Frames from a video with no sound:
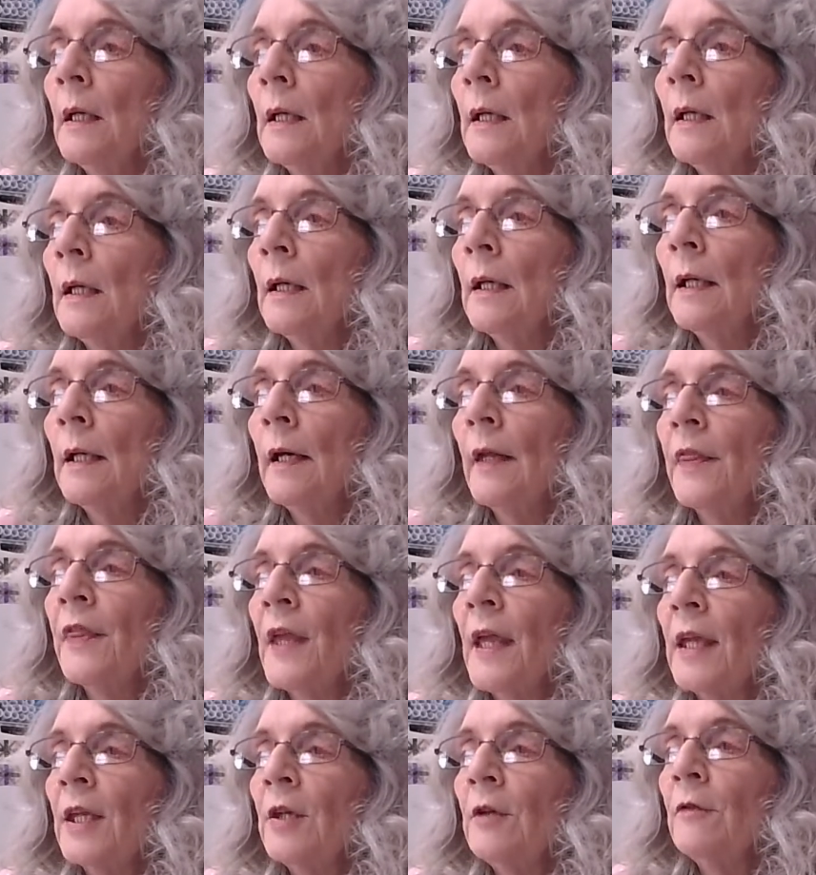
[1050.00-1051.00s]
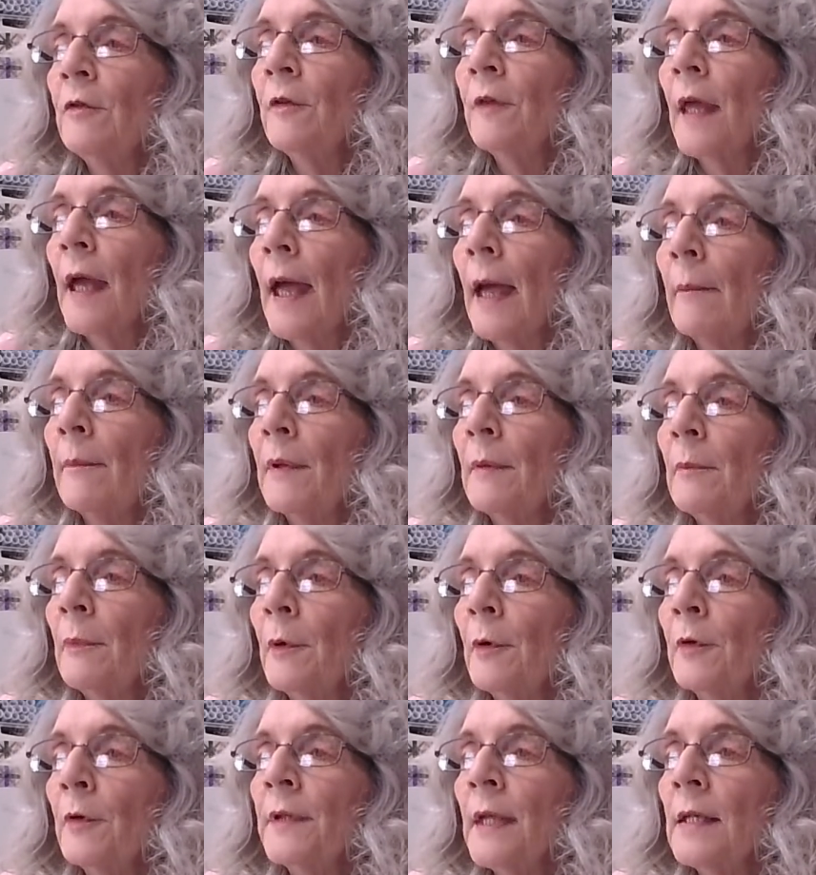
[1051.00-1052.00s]
Thank you for the happy
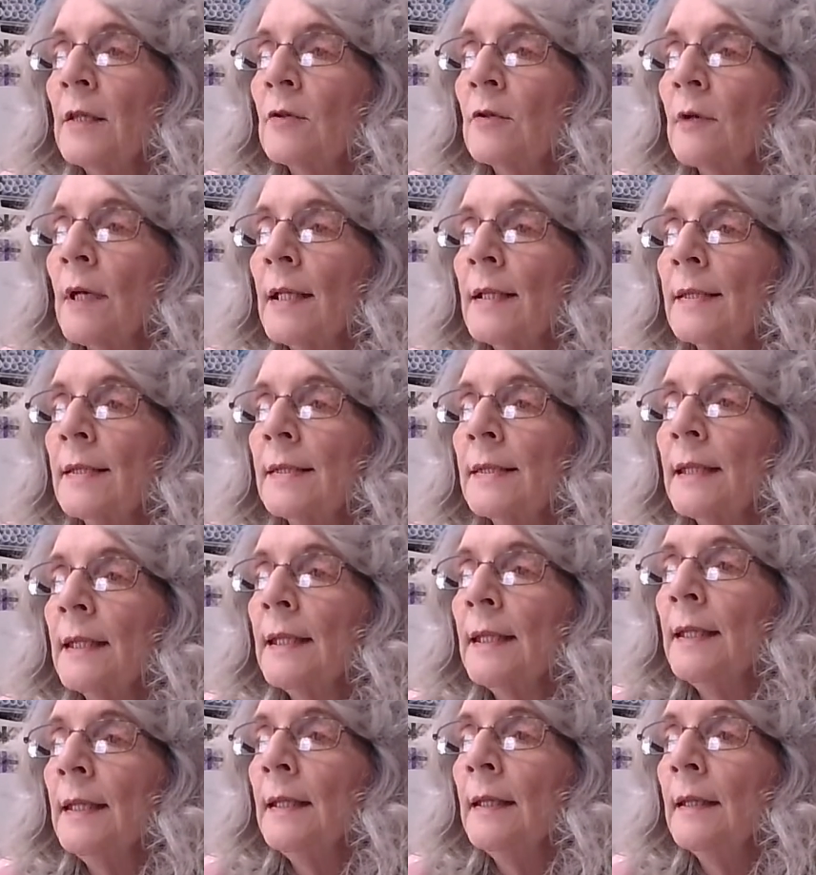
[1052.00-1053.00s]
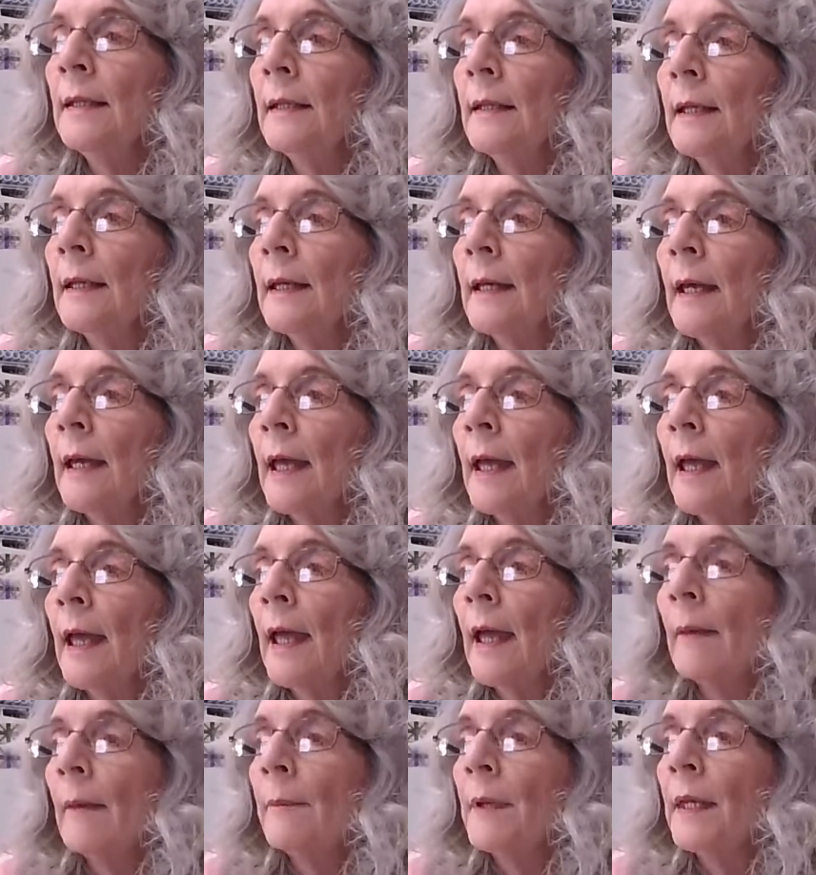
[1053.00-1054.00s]
birthday, Tracy.
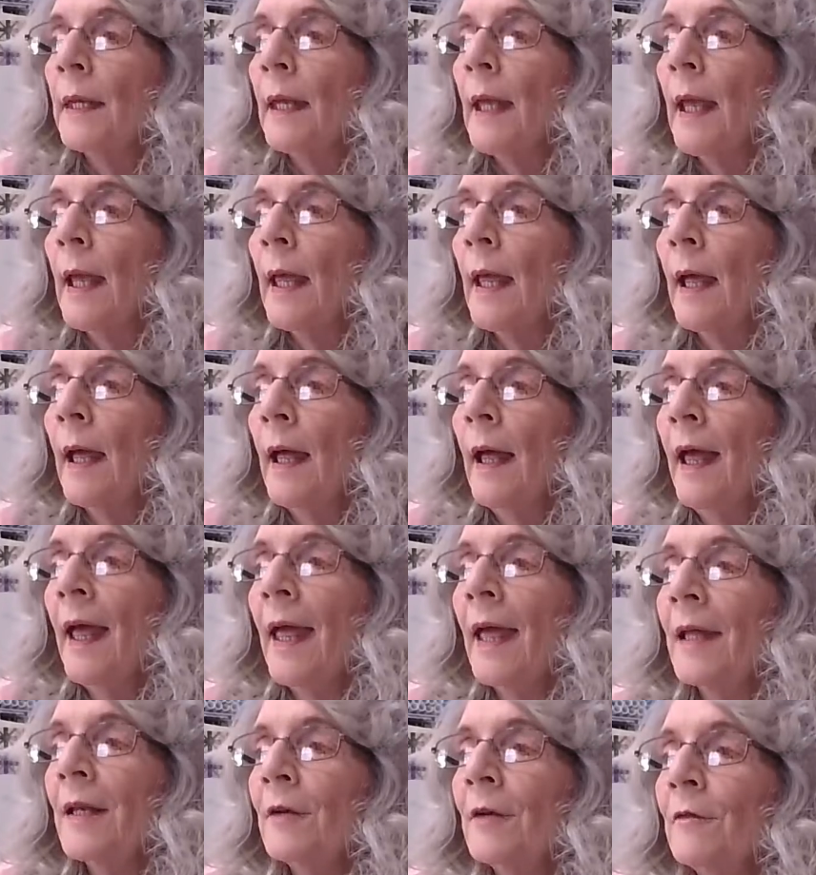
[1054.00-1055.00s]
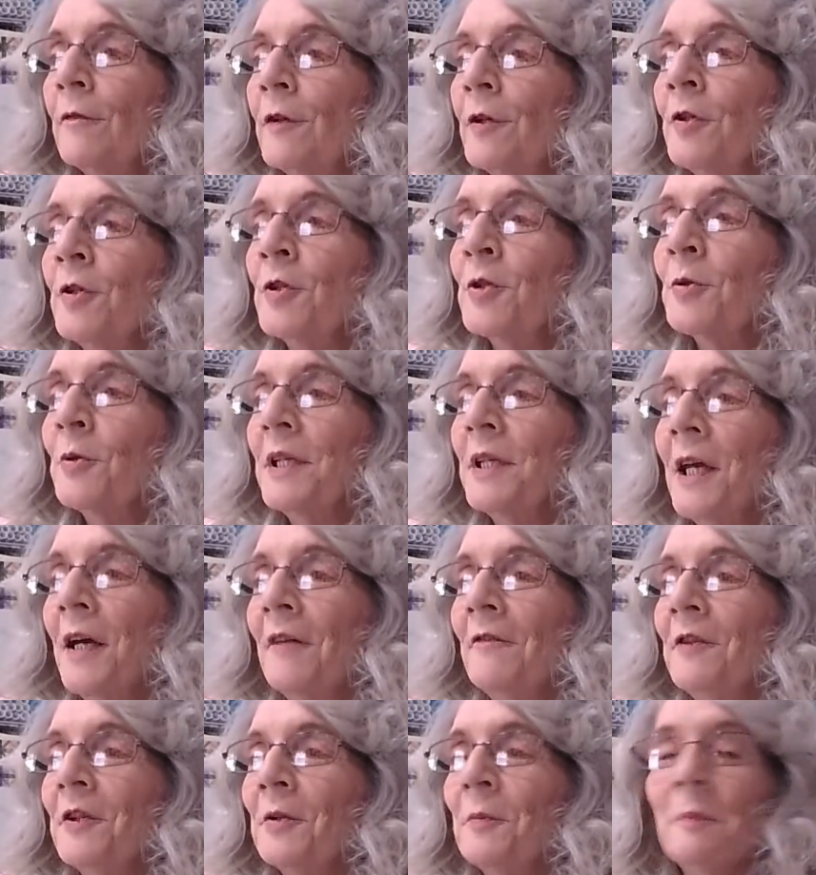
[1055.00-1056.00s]
Happy anniversary
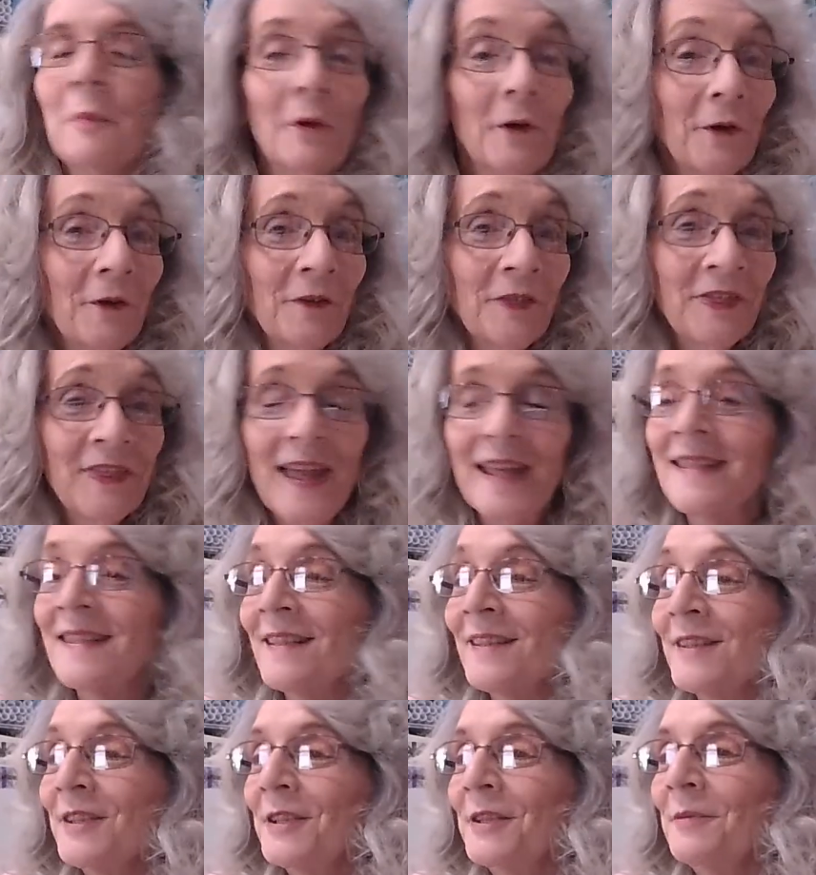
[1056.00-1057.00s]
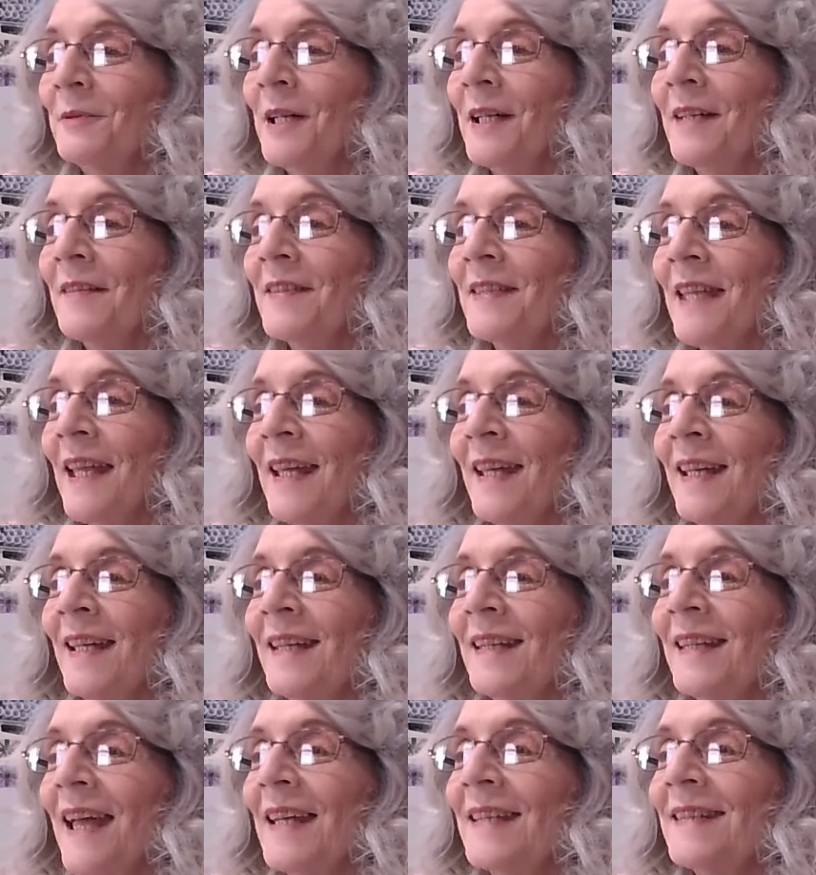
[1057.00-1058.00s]
of your birth. That's a good way of
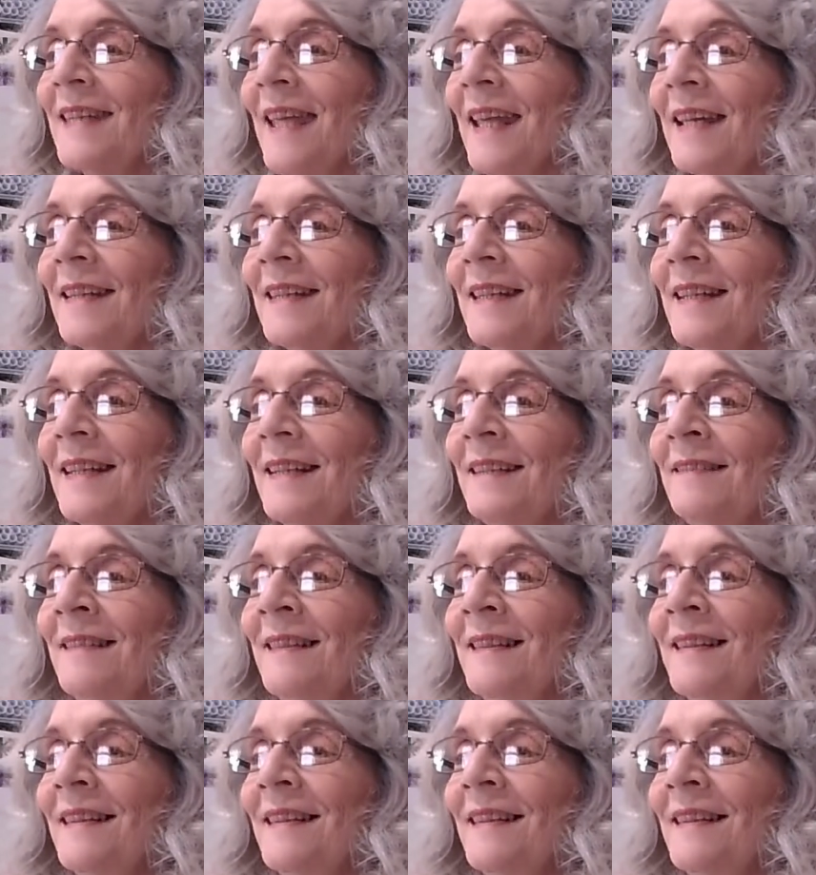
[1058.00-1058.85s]
saying that, Danielle.